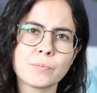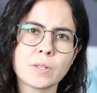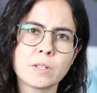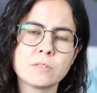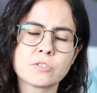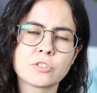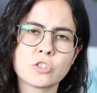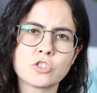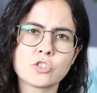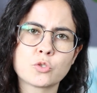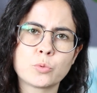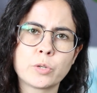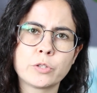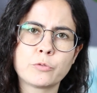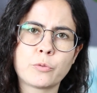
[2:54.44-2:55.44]
in such a
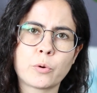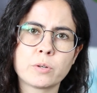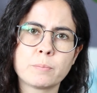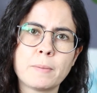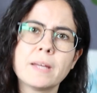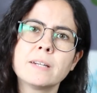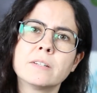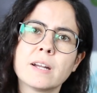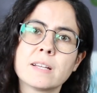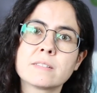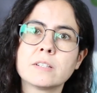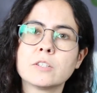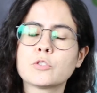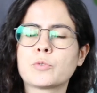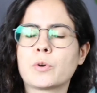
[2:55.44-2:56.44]
straightforward manner as
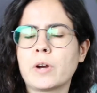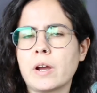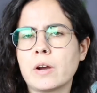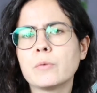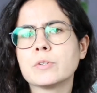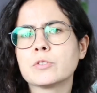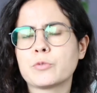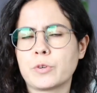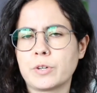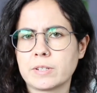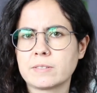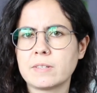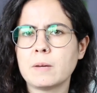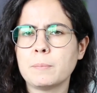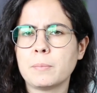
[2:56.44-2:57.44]
it is for Aries, for
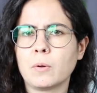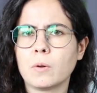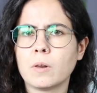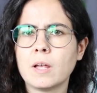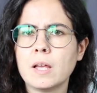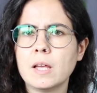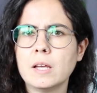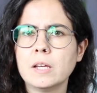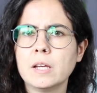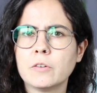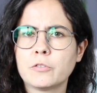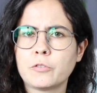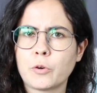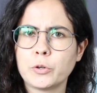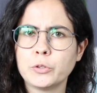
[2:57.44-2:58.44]
example.
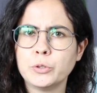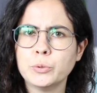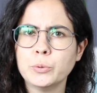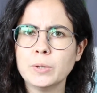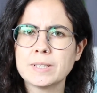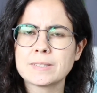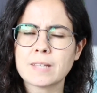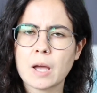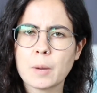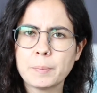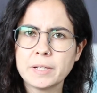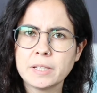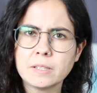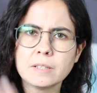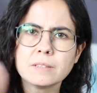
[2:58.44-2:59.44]
For you, it's
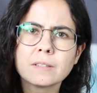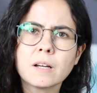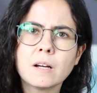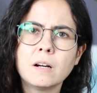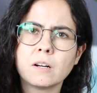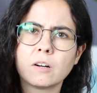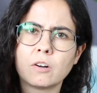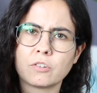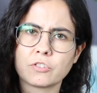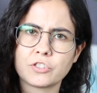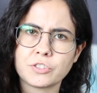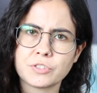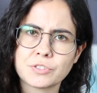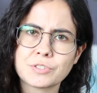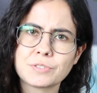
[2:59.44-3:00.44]
happening in the
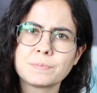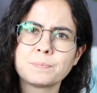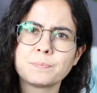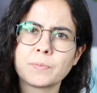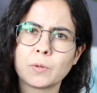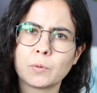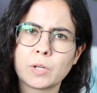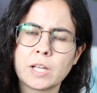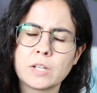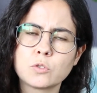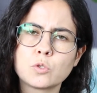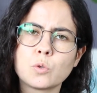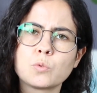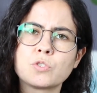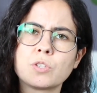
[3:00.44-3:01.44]
unconscious. Okay,
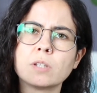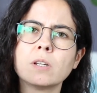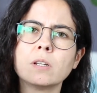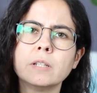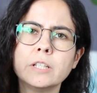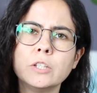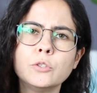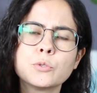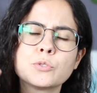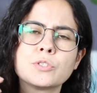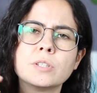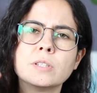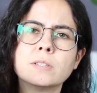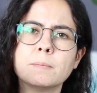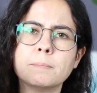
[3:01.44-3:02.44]
so suddenly you
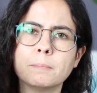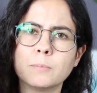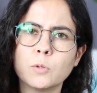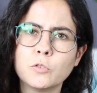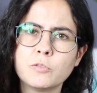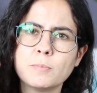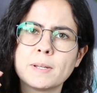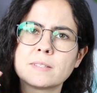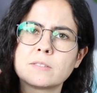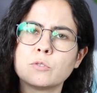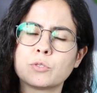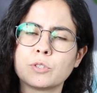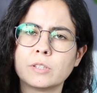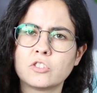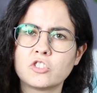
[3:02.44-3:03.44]
see the movements, you
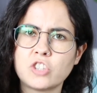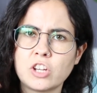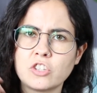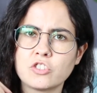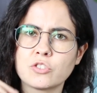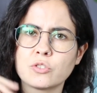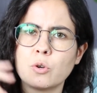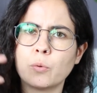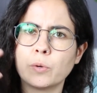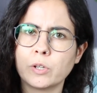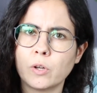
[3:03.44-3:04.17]
see the changes going